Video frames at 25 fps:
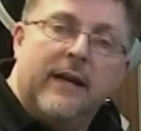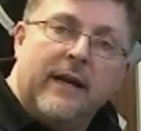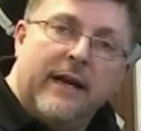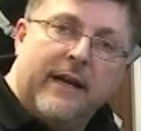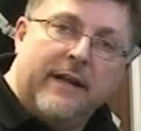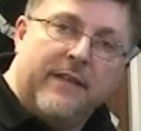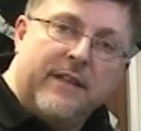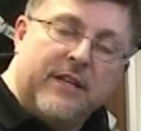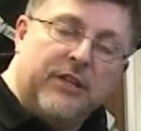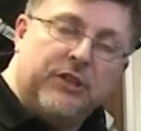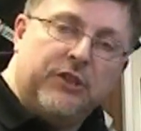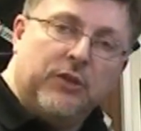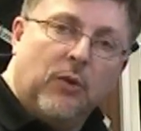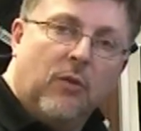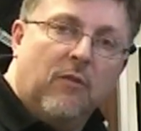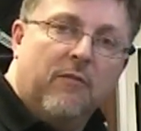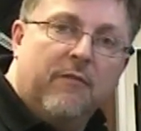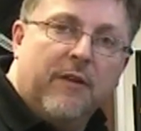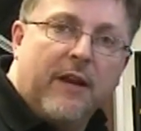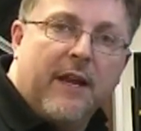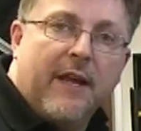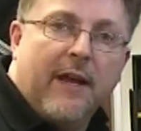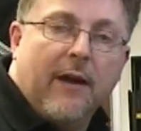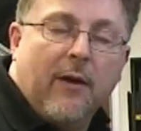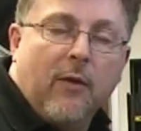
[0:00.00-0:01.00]
In this short
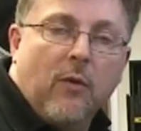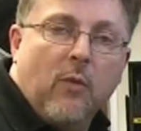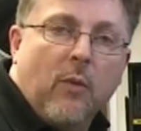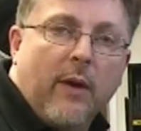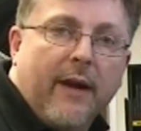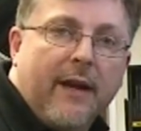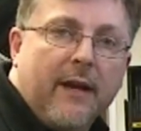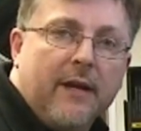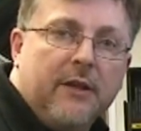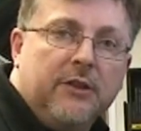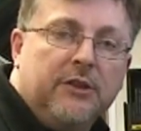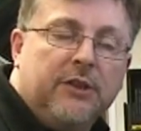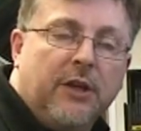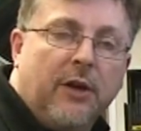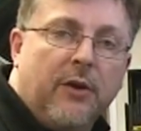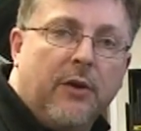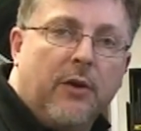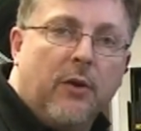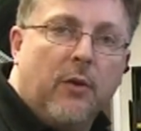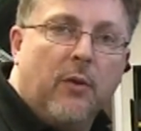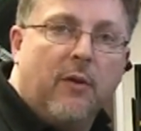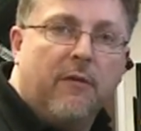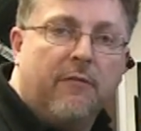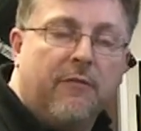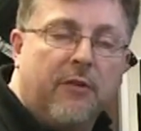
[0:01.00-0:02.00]
video, we're going to show
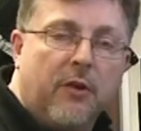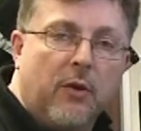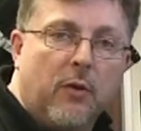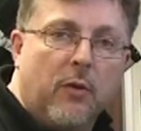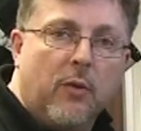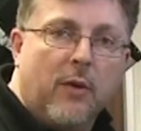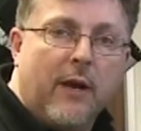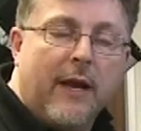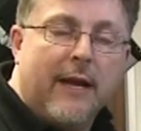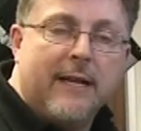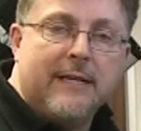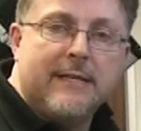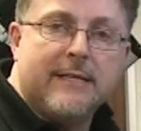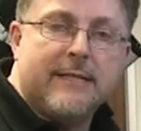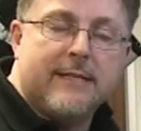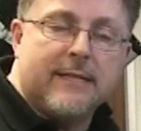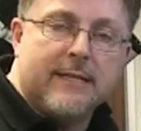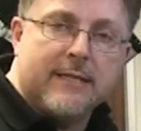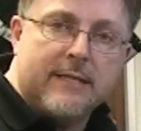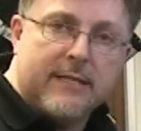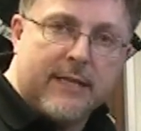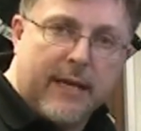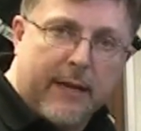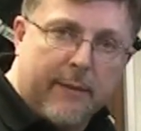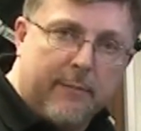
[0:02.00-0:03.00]
you a few hints
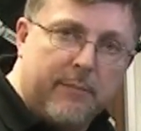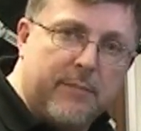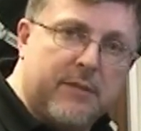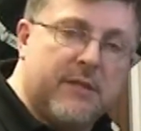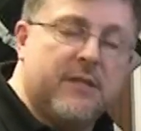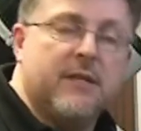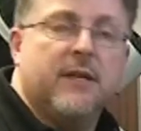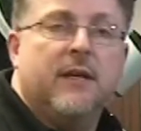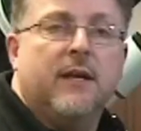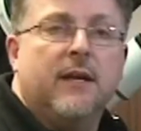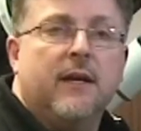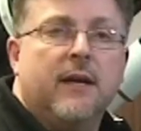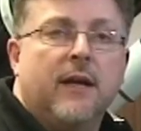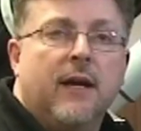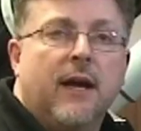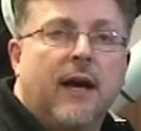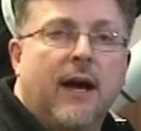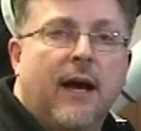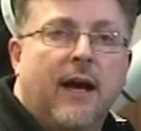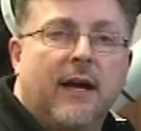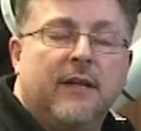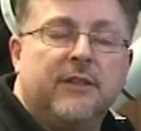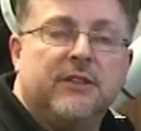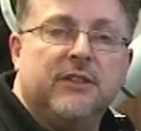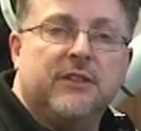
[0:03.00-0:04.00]
and tips
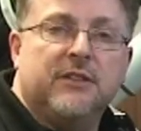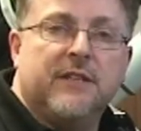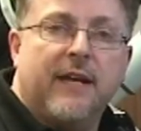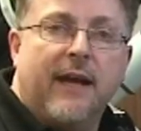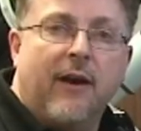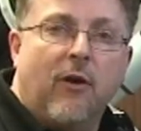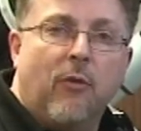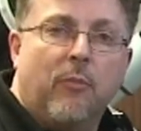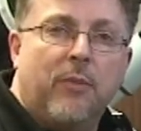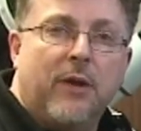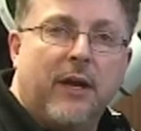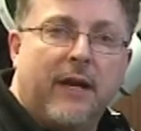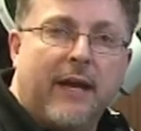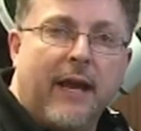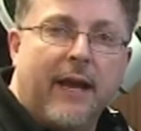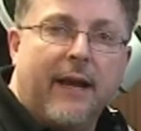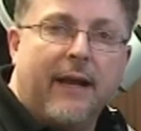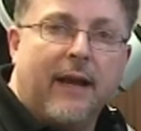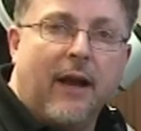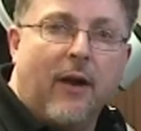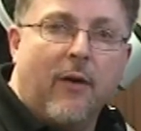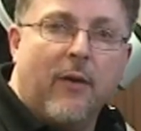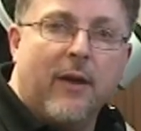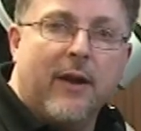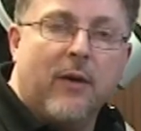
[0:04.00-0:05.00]
uh, just to help you get
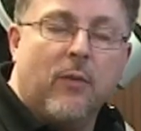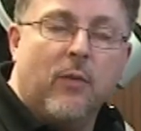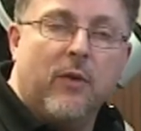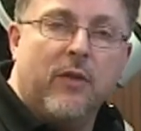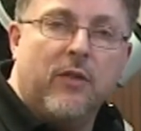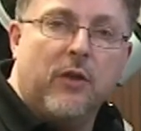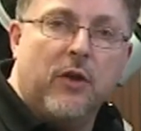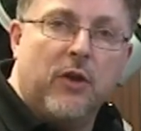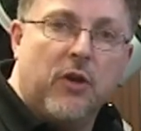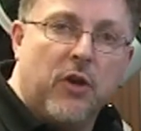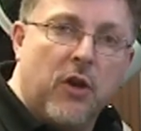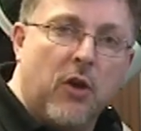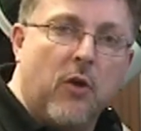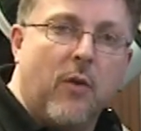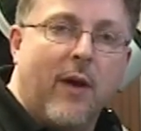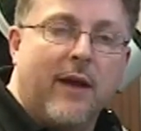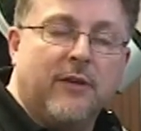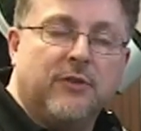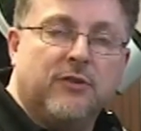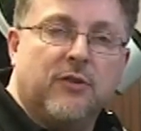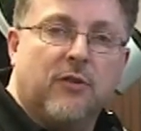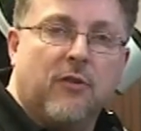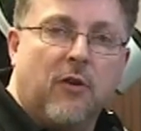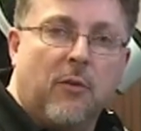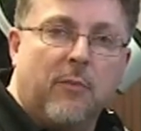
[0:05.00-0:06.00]
going with your new
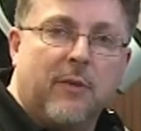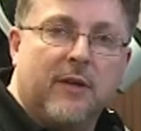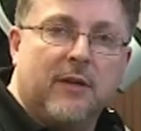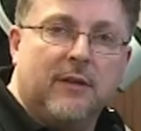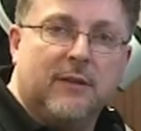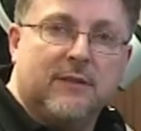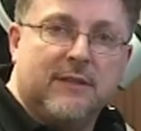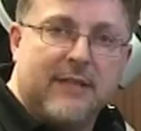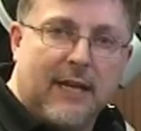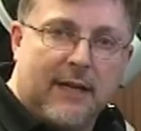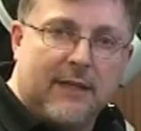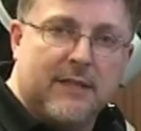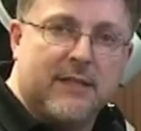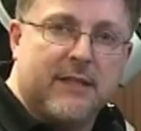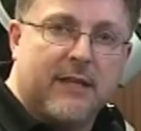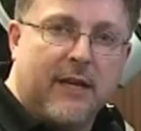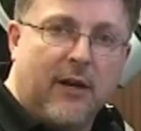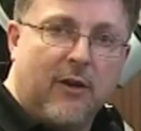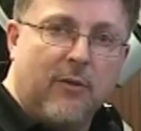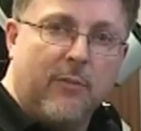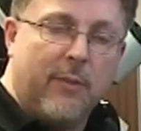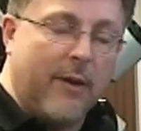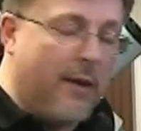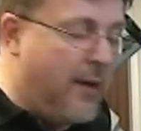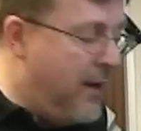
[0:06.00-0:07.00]
astronomical
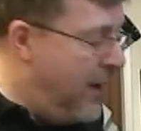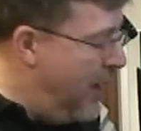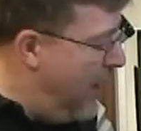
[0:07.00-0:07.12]
telescope.